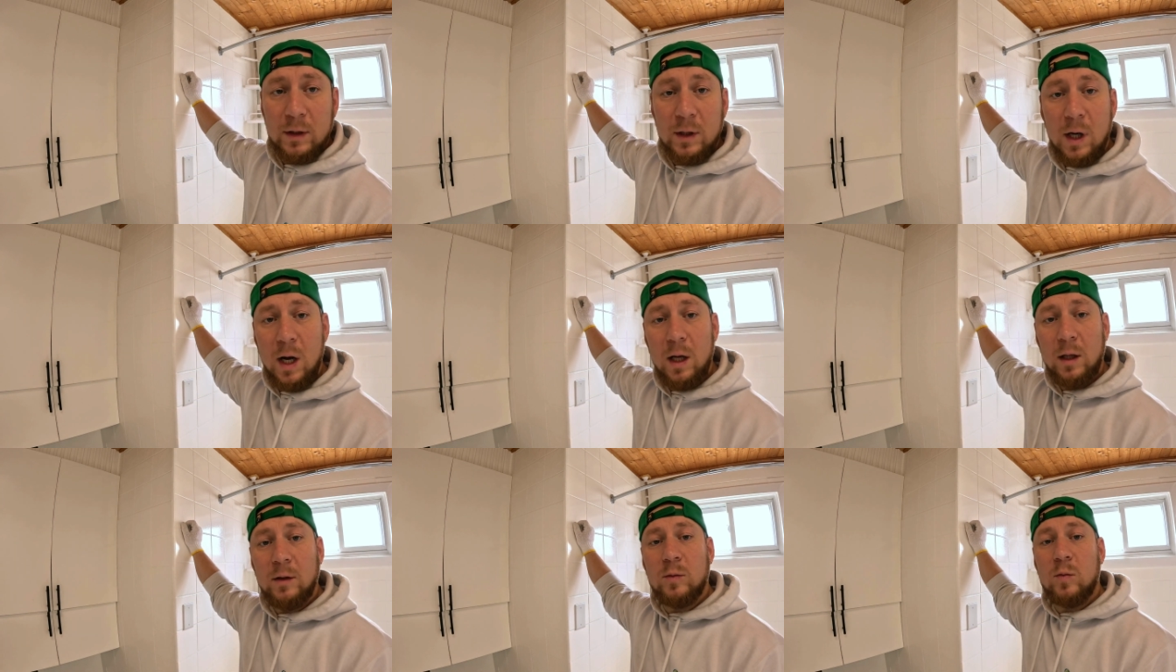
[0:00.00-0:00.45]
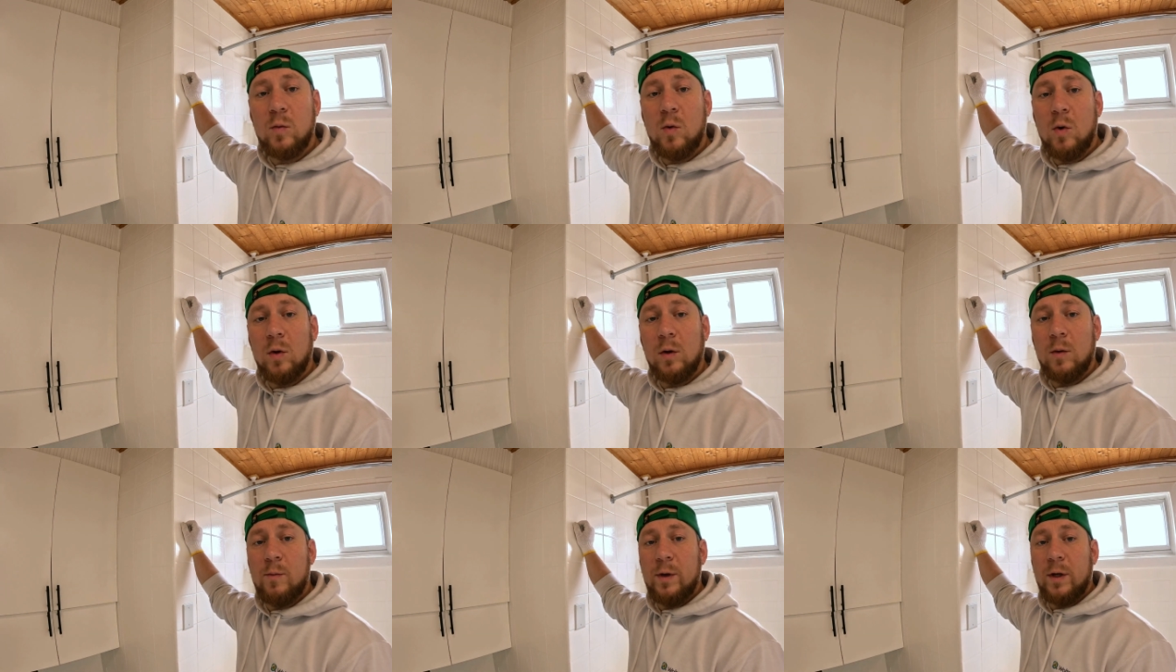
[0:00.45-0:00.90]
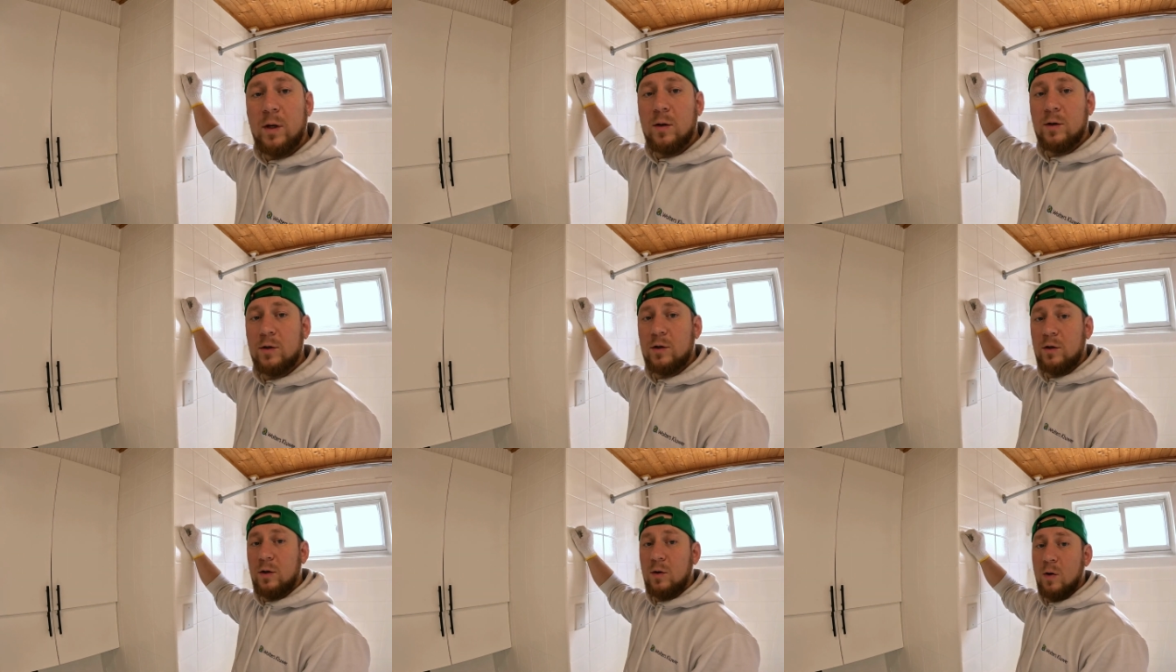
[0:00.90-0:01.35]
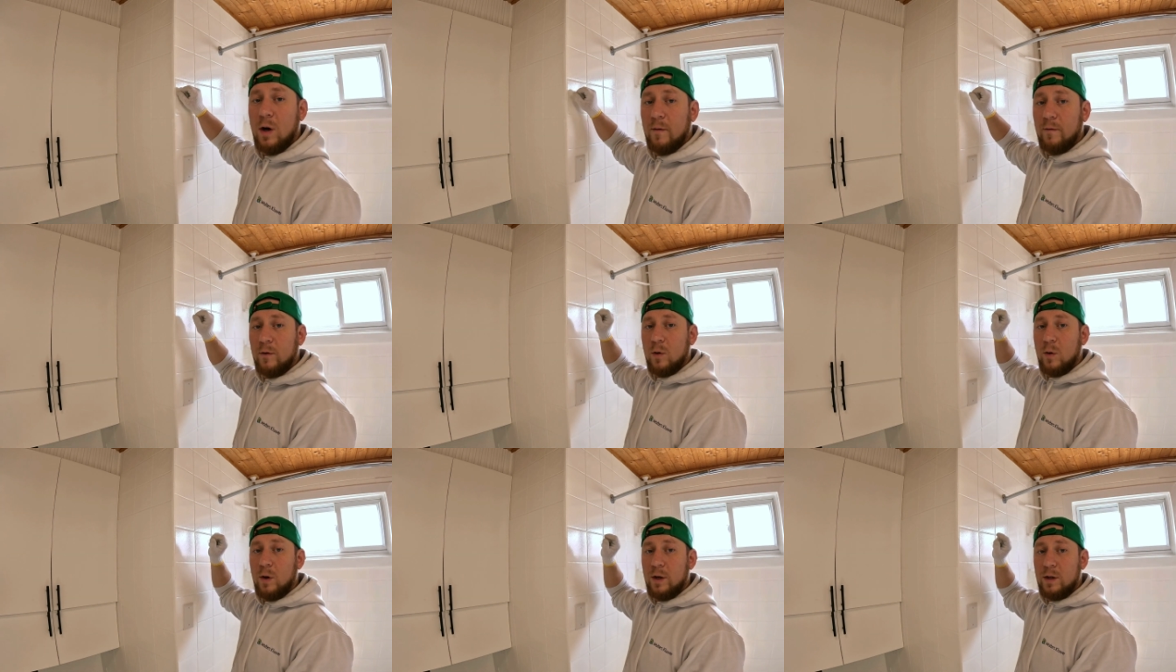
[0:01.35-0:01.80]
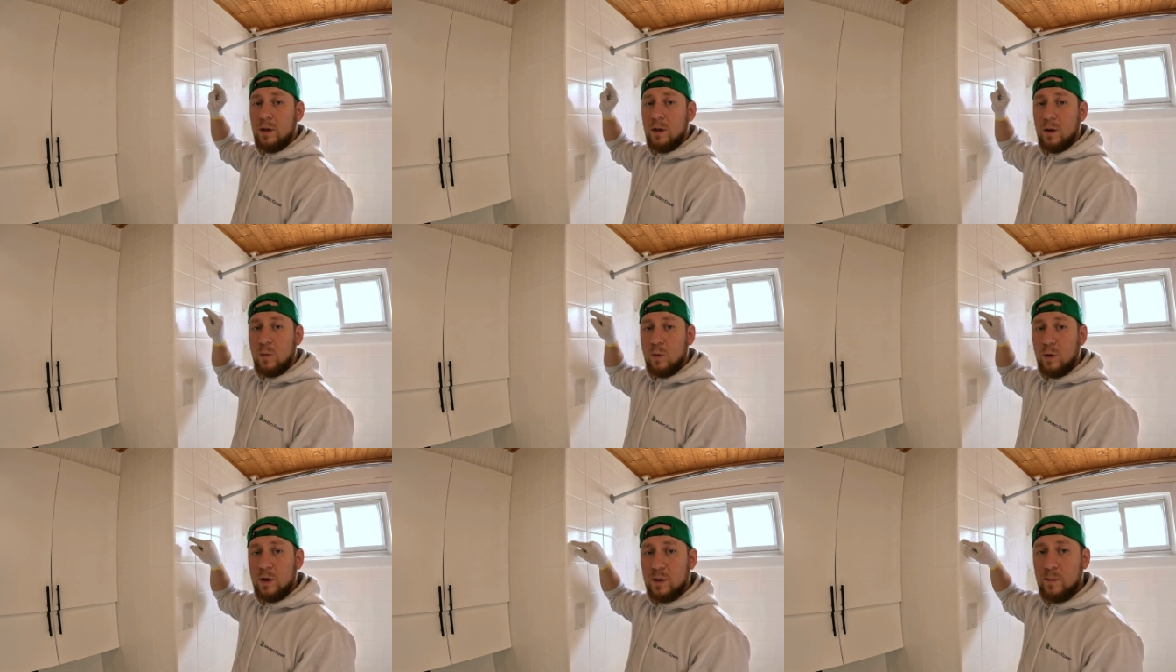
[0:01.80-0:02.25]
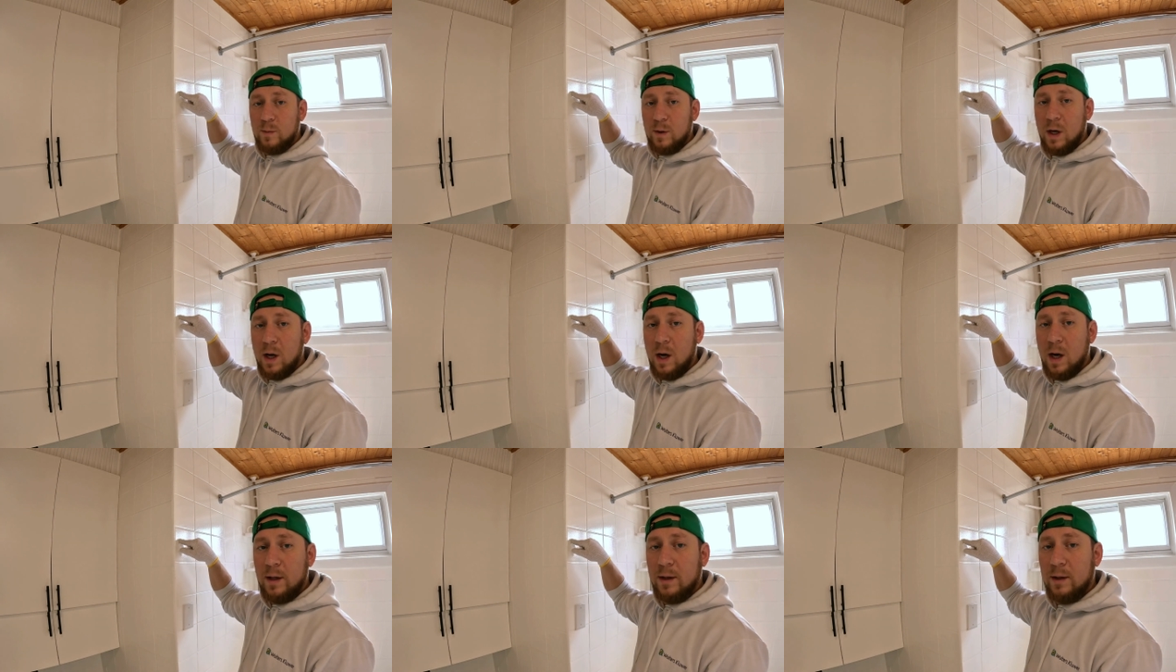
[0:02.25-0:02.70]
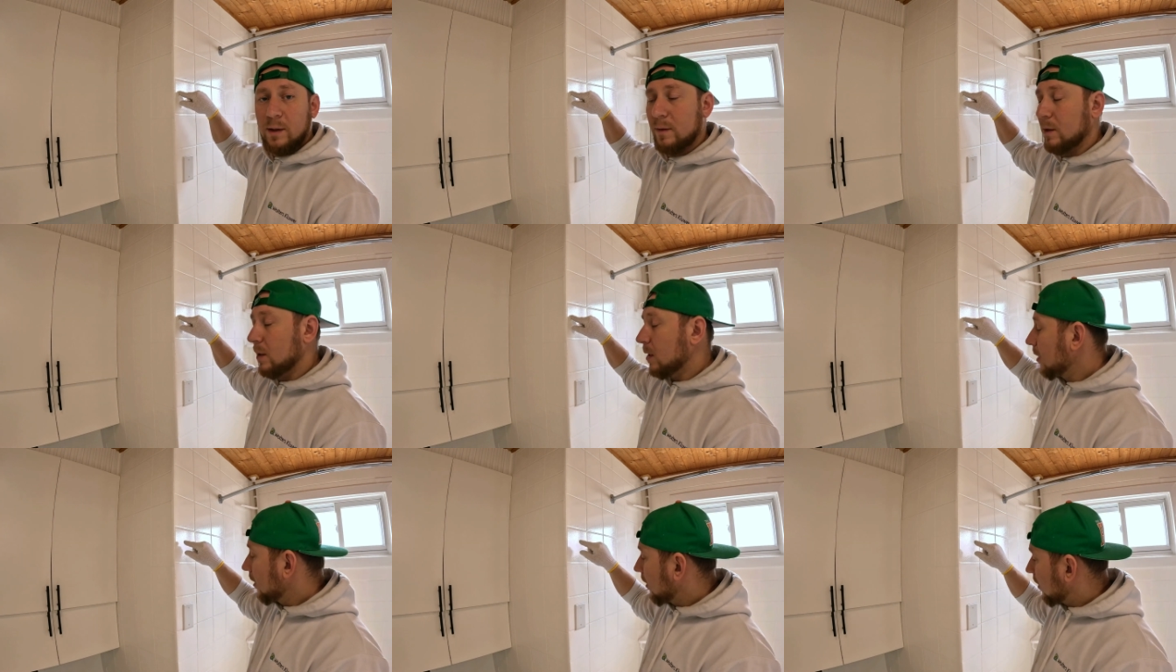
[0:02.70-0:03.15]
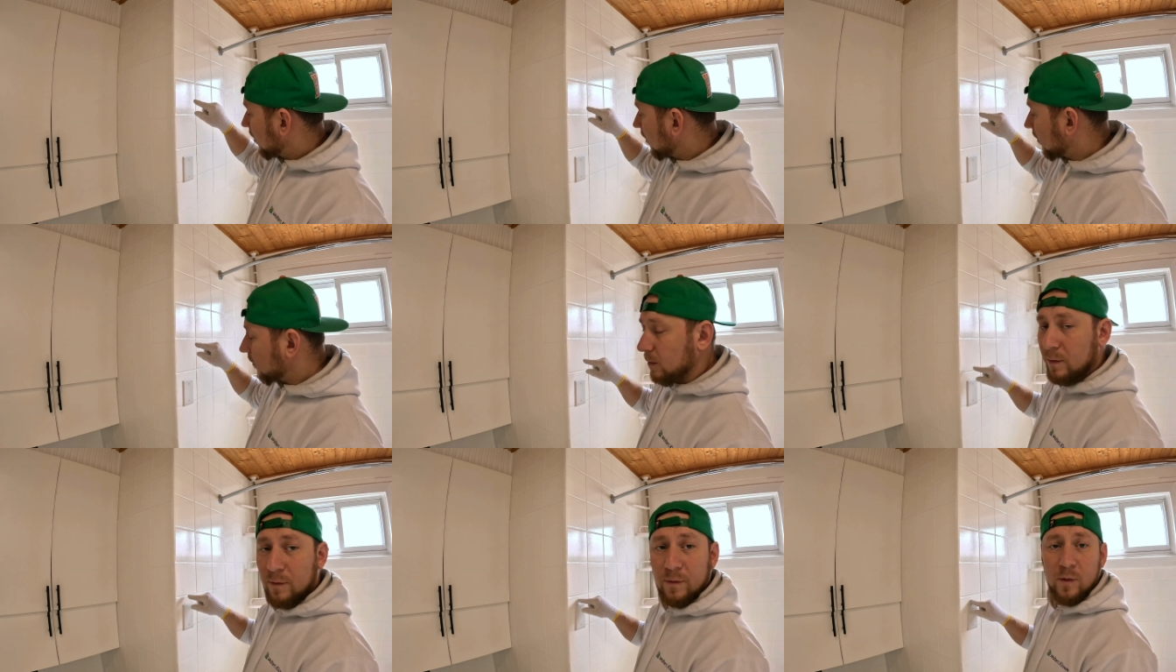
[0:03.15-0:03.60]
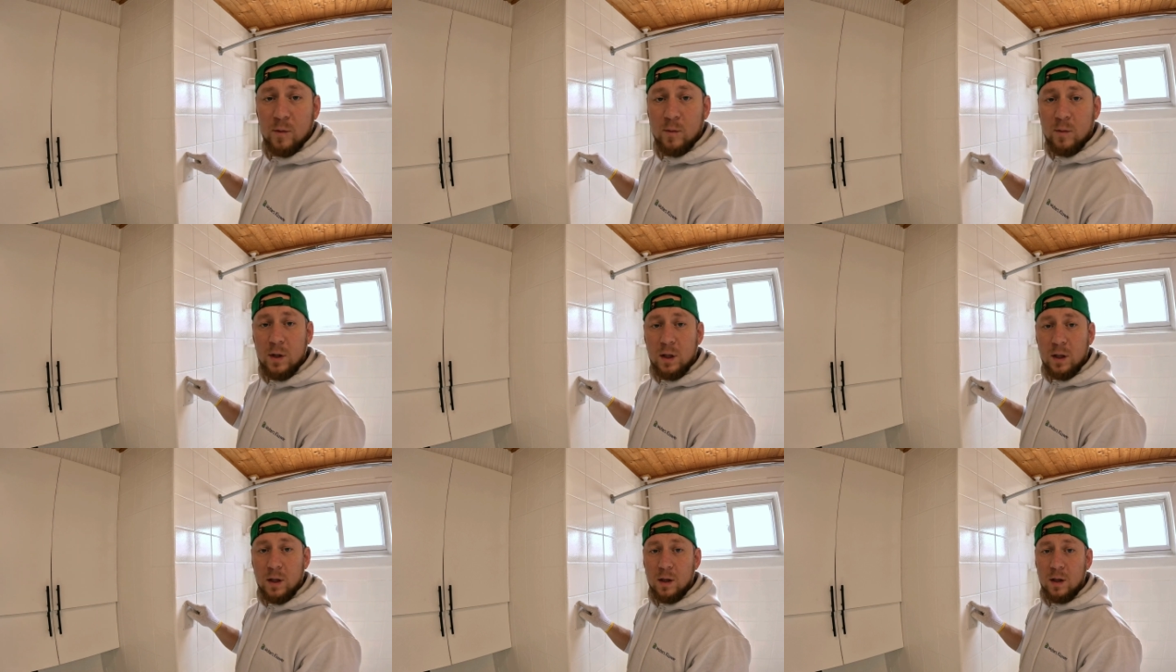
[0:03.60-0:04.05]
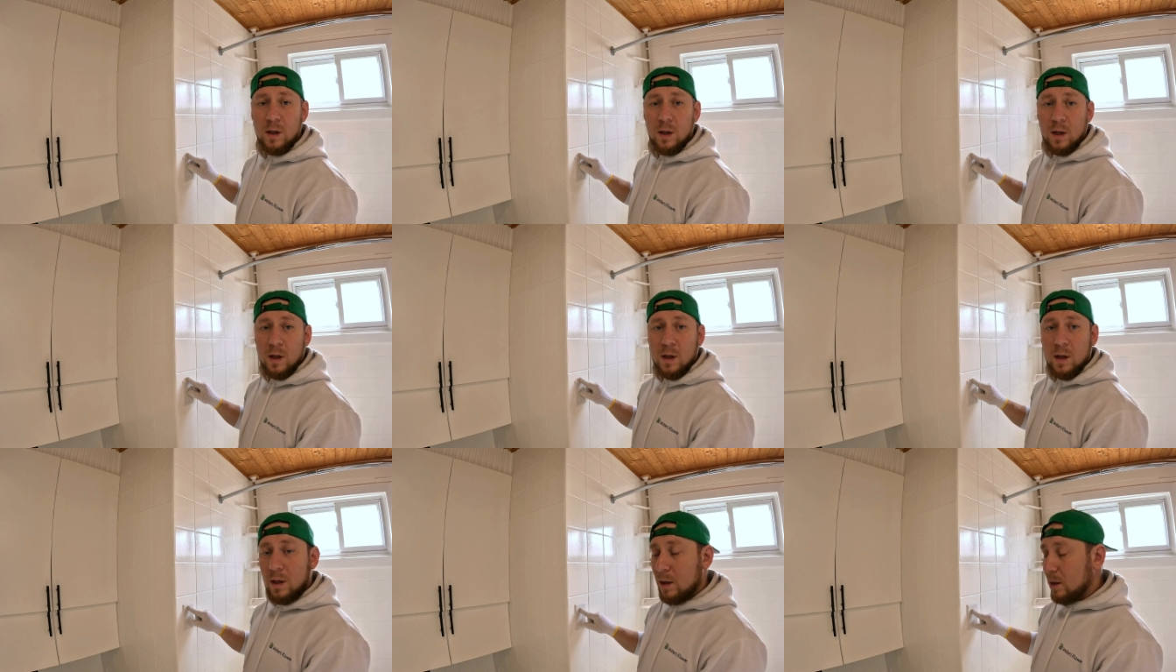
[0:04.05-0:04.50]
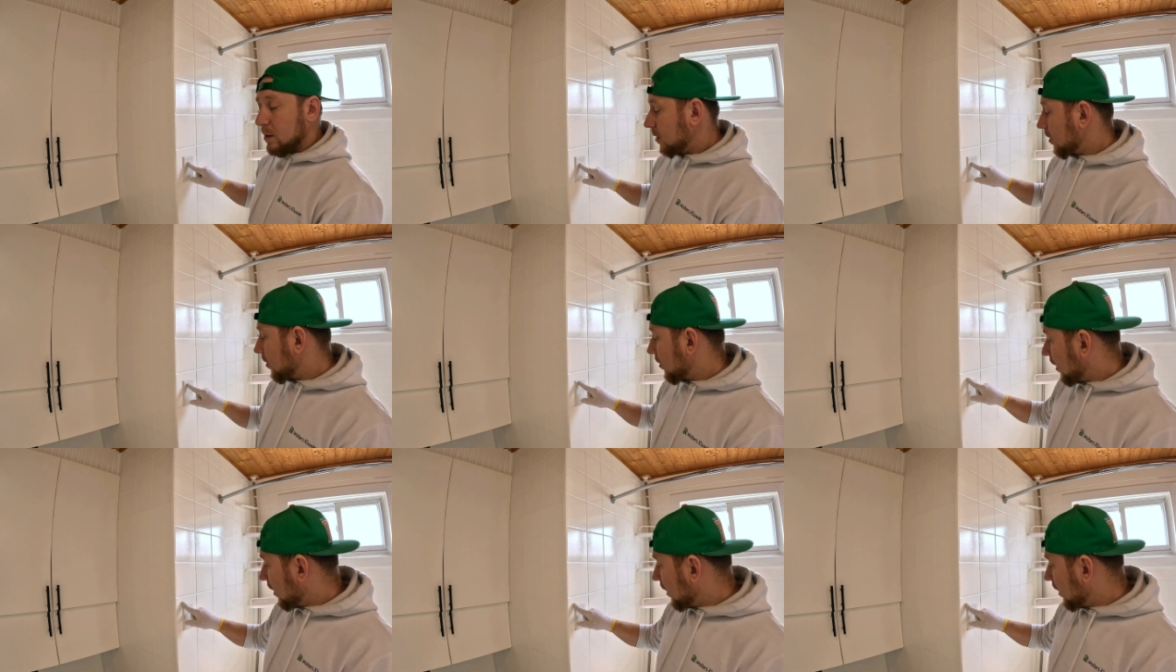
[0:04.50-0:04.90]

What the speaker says: tiled wall because you have no idea what is behind it. Even for me, there